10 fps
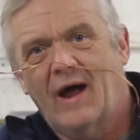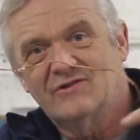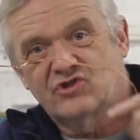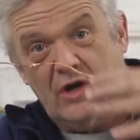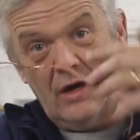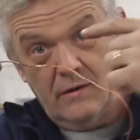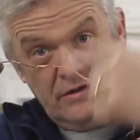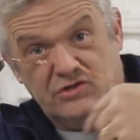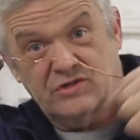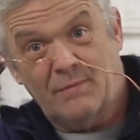as
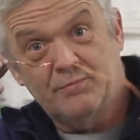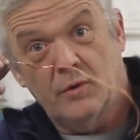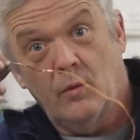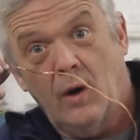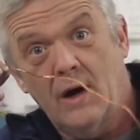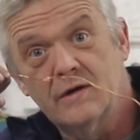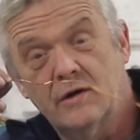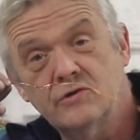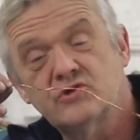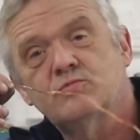separate
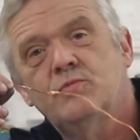wires,